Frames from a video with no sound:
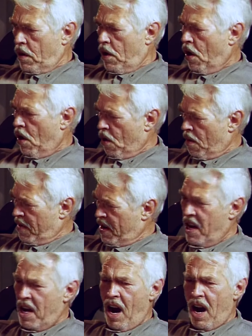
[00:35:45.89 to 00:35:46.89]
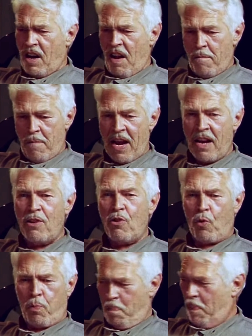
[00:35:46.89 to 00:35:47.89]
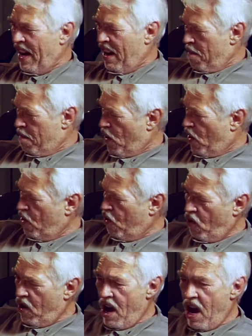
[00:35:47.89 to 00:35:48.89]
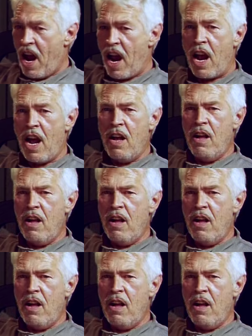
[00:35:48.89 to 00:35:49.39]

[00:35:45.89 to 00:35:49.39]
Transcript: oh, God, they've made Peckinpah cry.